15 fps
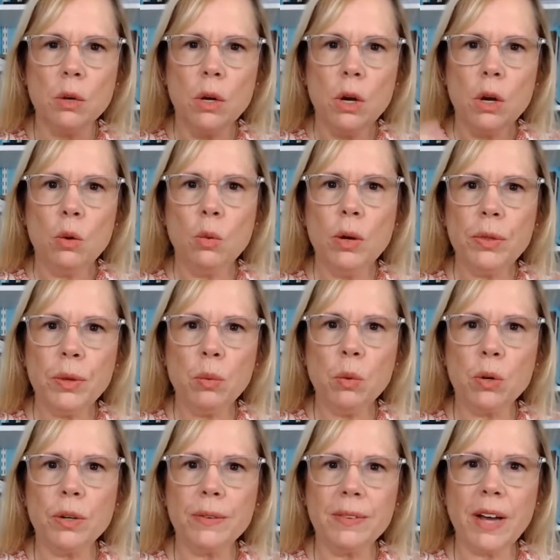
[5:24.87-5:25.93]
with the
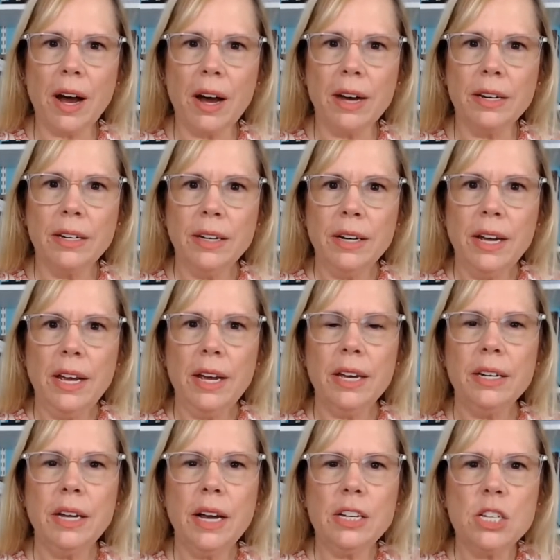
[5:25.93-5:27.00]
Word of God and
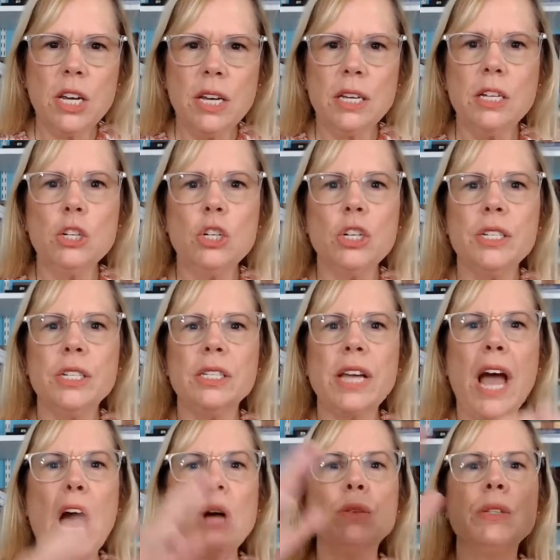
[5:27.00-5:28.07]
not taking Jesus
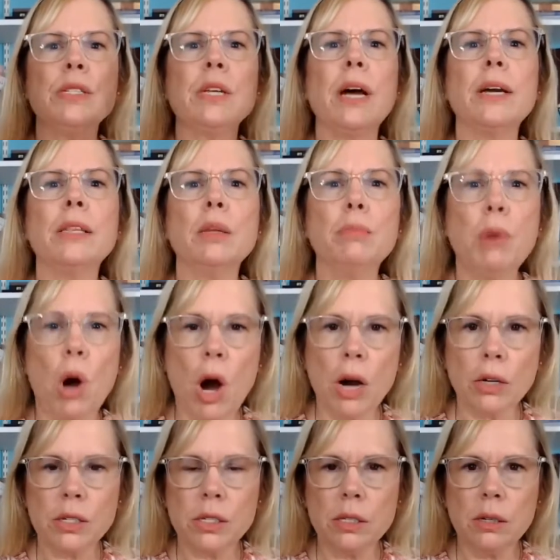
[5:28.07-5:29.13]
outside the
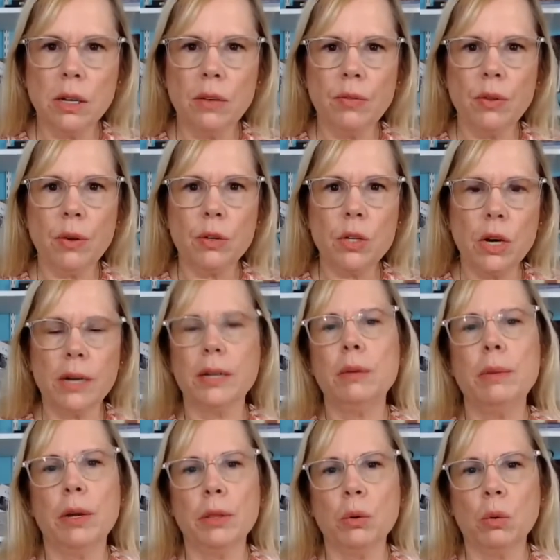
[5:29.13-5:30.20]
box if they're talking
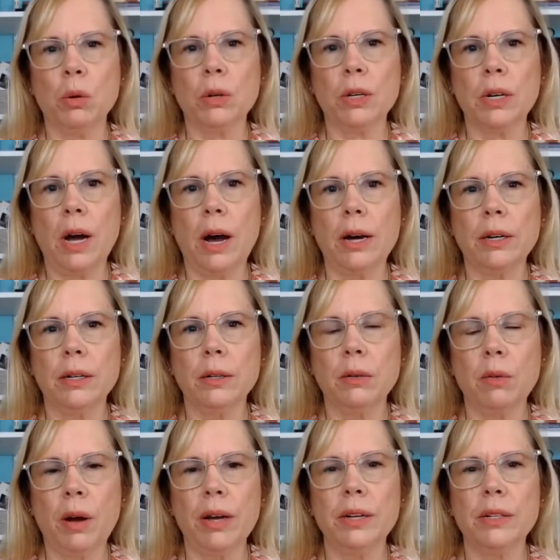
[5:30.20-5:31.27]
about the Word of God,
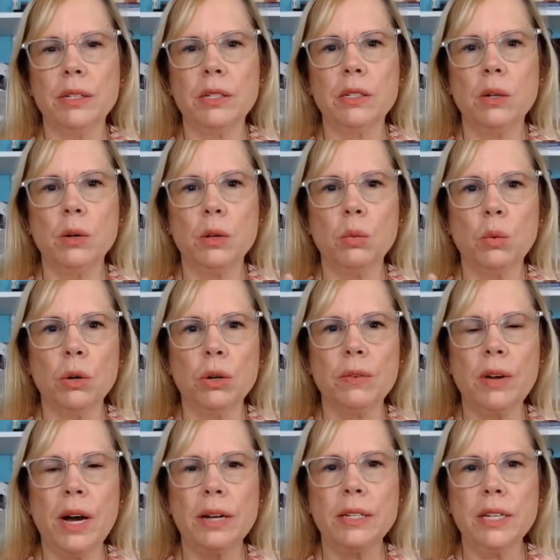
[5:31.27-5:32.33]
right? So the Word of
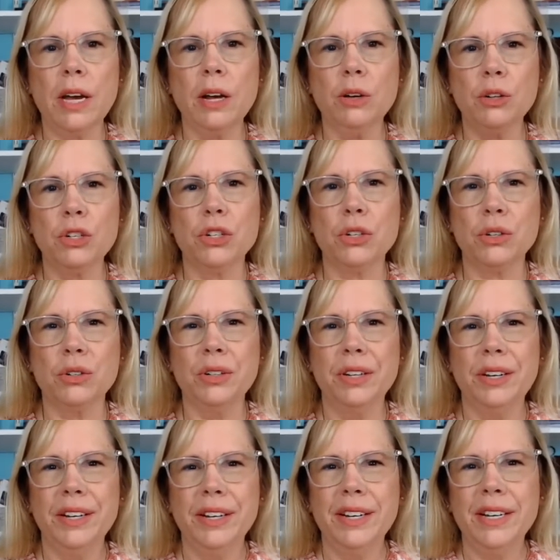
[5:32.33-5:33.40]
God tells you.
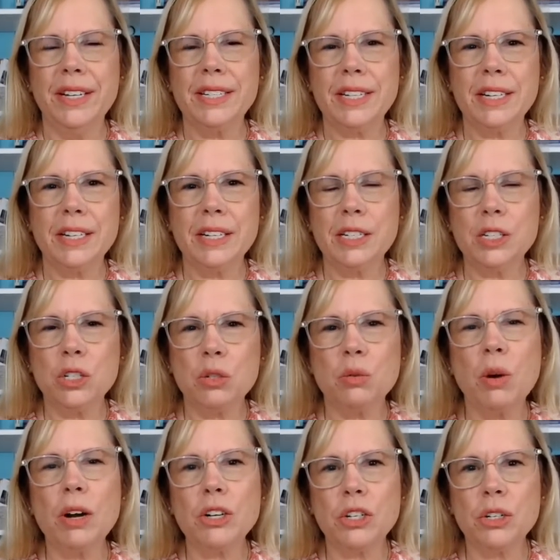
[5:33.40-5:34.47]
It's going to
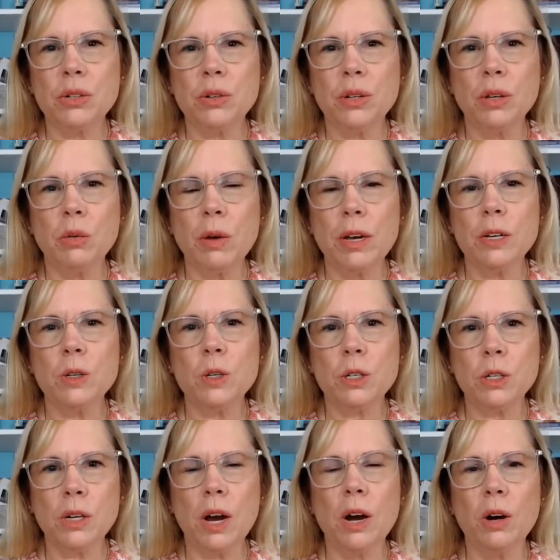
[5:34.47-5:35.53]
instruct you in the way you should
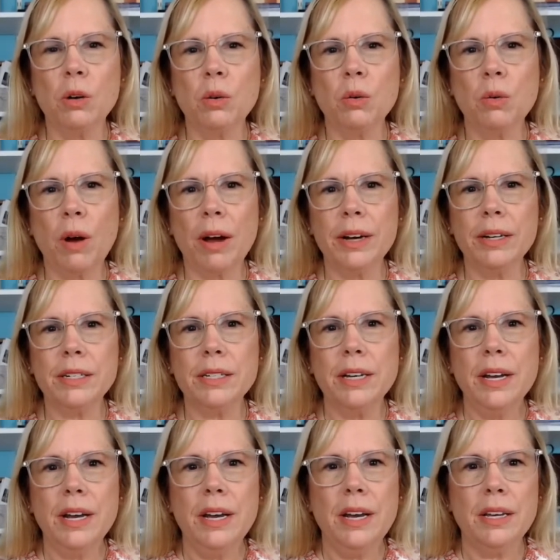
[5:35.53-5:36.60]
go, right?
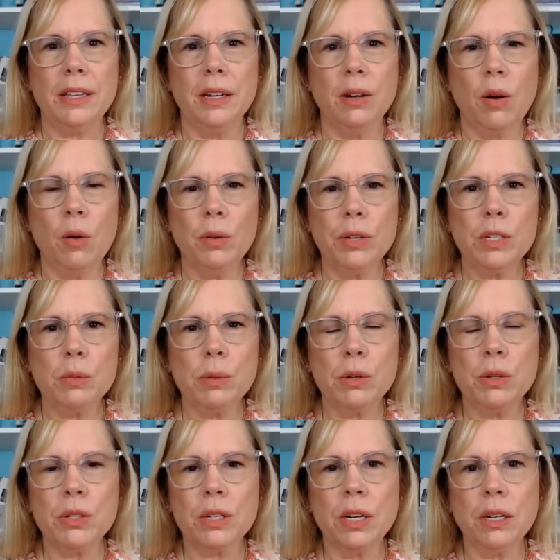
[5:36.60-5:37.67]
the holy
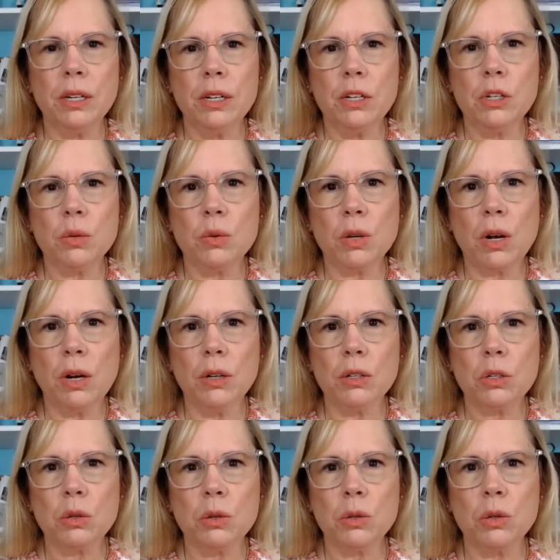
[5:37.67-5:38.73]
spirit's going to lead you in all
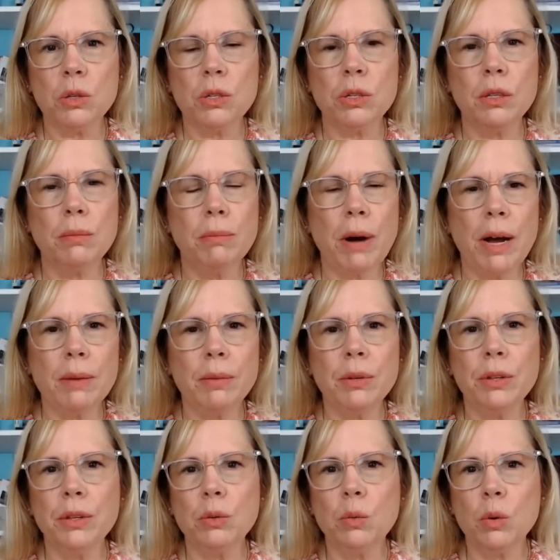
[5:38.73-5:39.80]
truth the bible
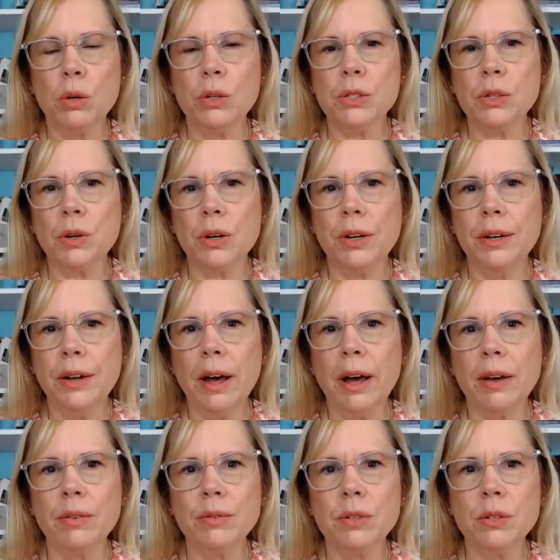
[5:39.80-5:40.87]
and the words are
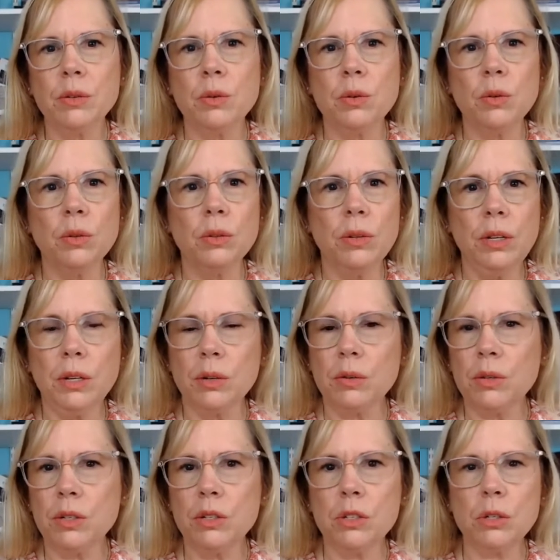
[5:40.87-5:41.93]
enough to you know
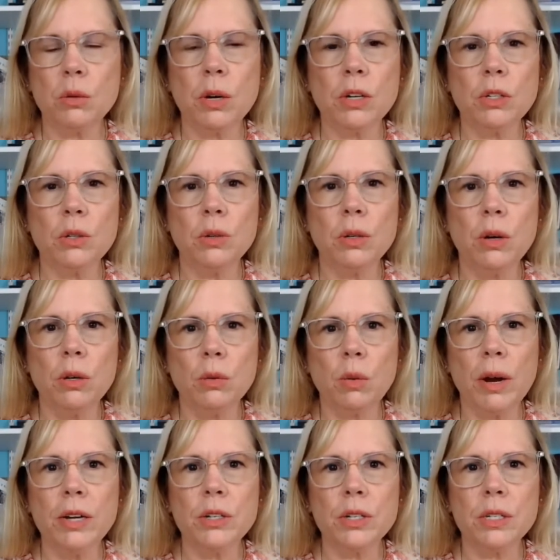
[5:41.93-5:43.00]
to instruct you in all
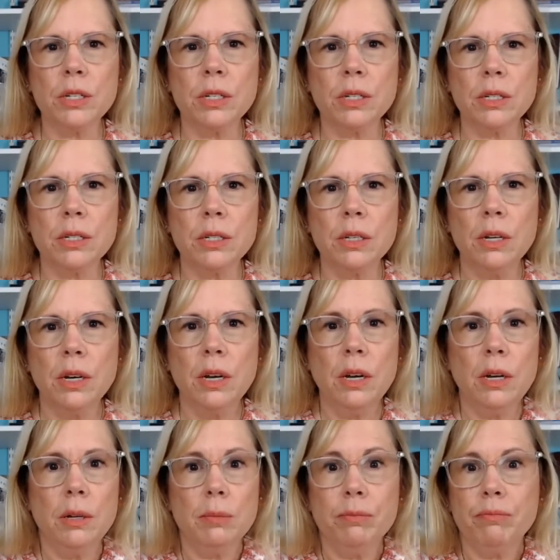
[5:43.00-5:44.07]
righteousness
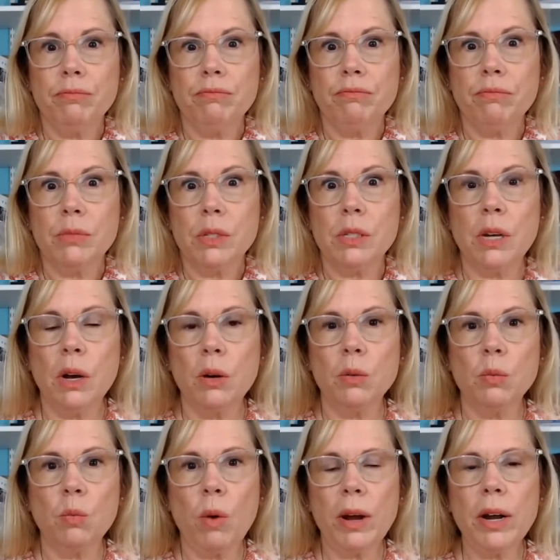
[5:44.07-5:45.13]
so
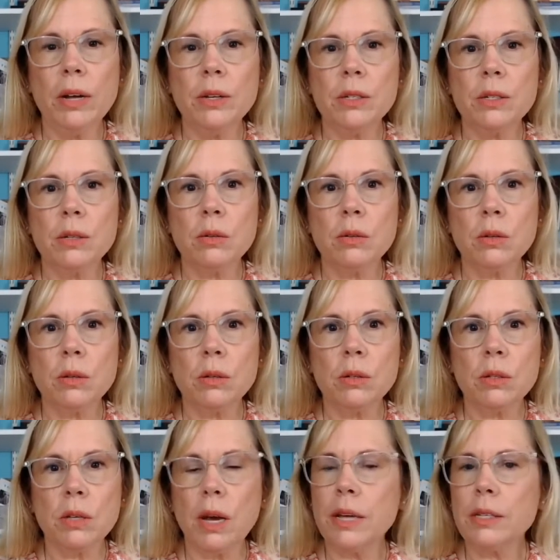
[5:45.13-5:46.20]
what else
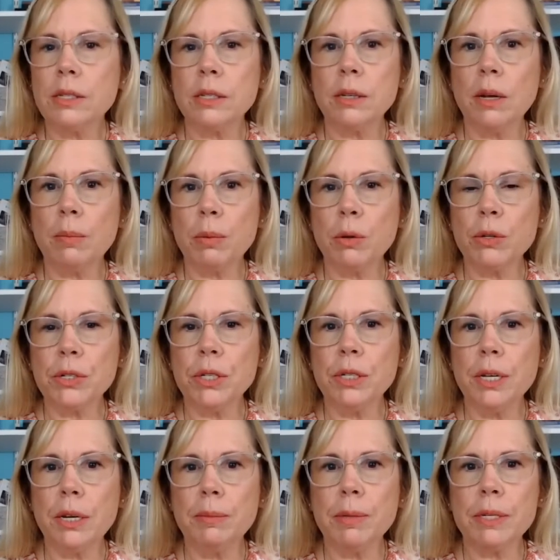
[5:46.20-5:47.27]
does a person
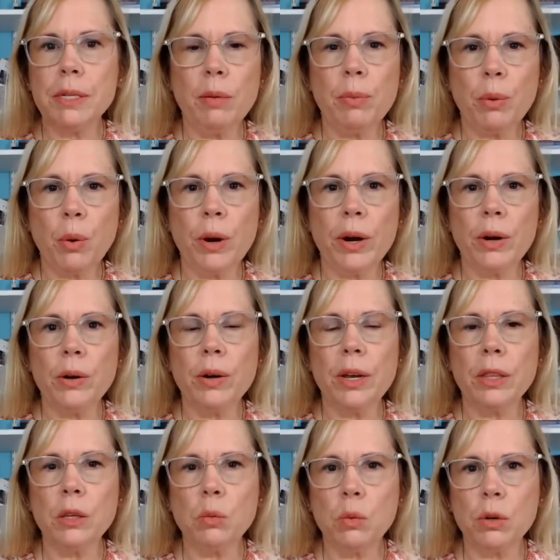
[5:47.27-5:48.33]
need besides prayer
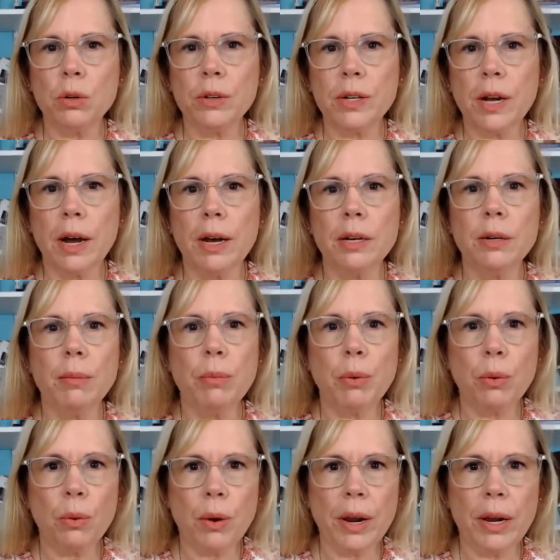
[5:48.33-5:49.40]
and the Word of God?
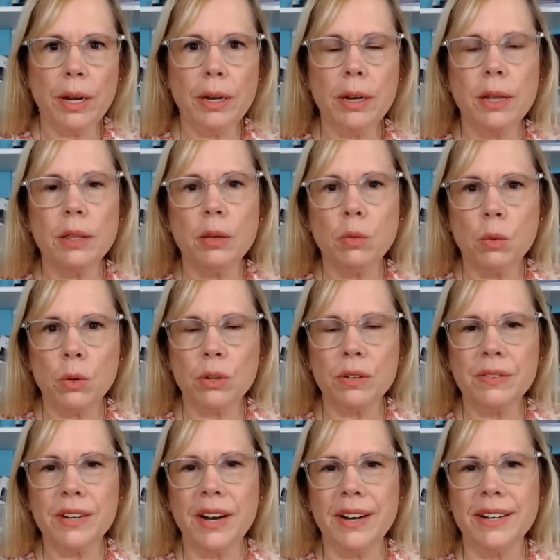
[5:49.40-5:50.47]
Praying and the Word of
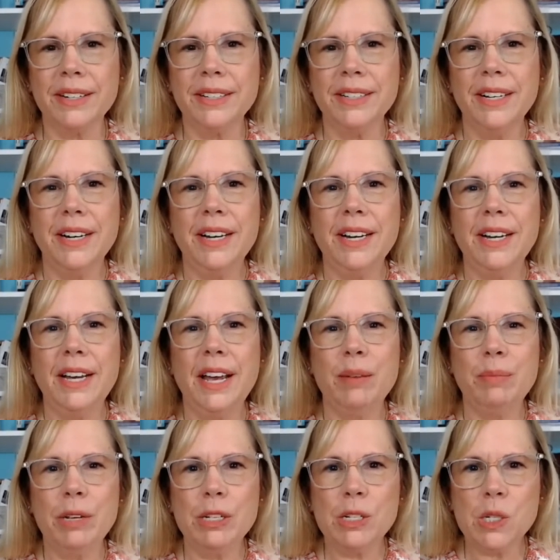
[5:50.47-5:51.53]
God and
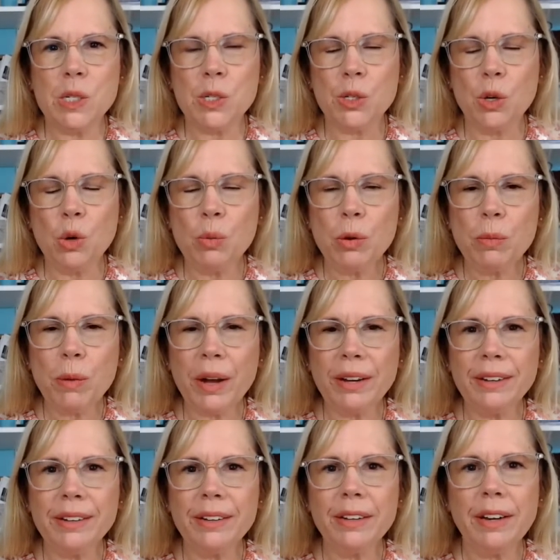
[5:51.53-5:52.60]
being
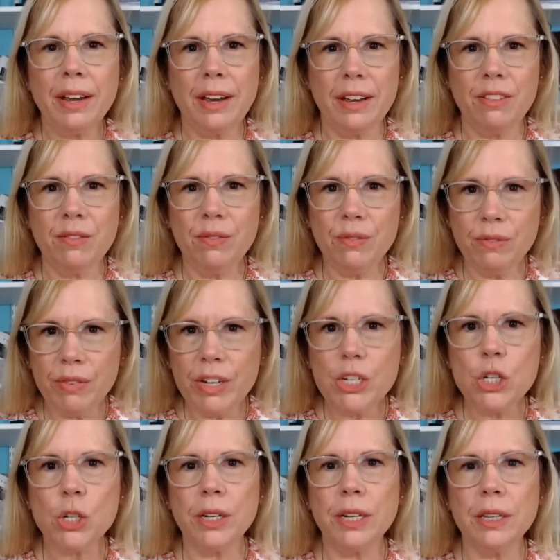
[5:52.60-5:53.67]
sober-minded and
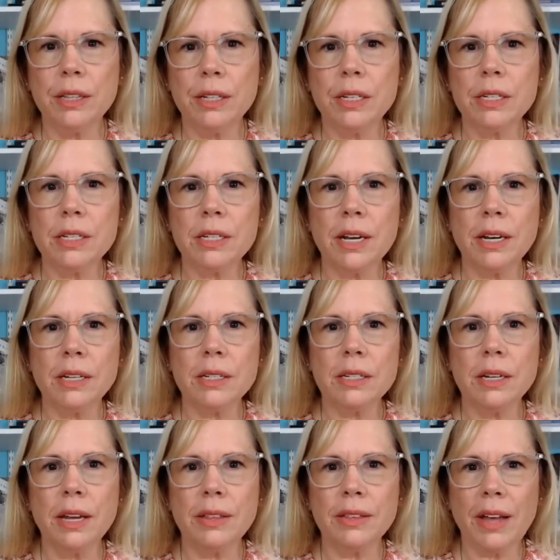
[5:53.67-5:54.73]
vigilant in these days.
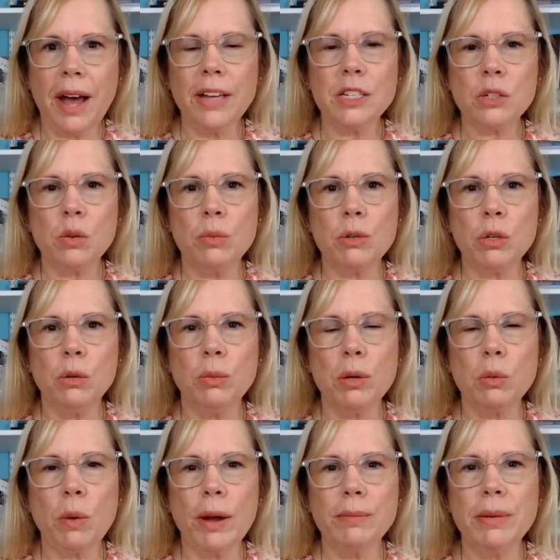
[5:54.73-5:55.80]
And that scripture will be
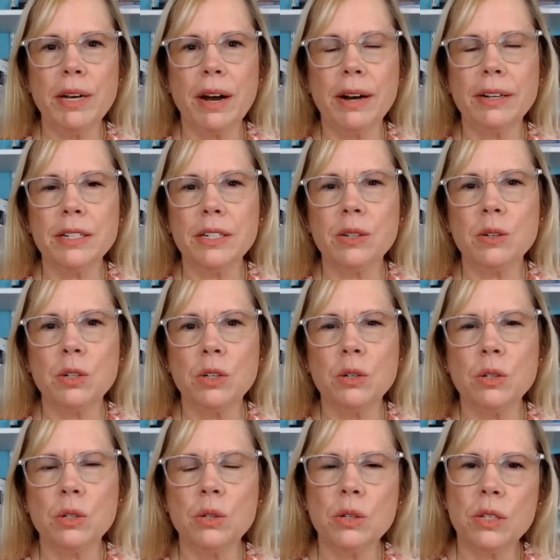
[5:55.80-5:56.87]
right behind here too.
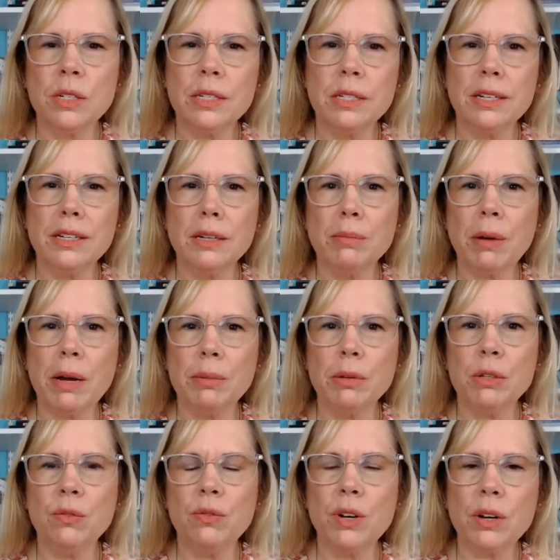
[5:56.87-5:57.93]
So you can see the Bible
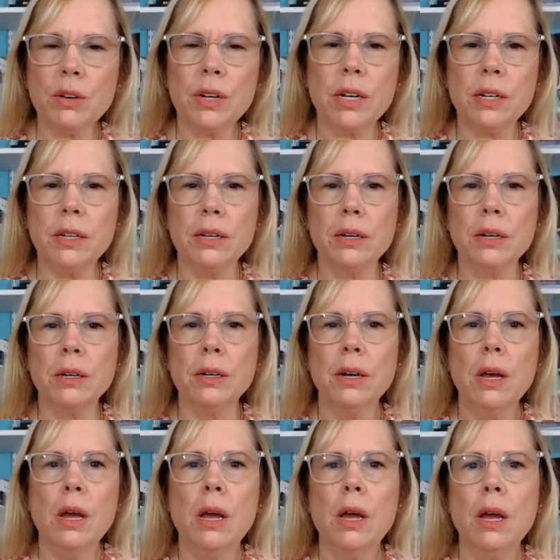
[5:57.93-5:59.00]
is very clear
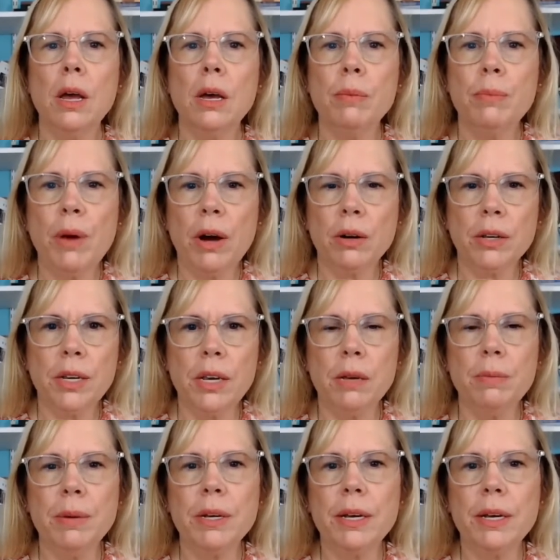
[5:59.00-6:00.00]
about keeping a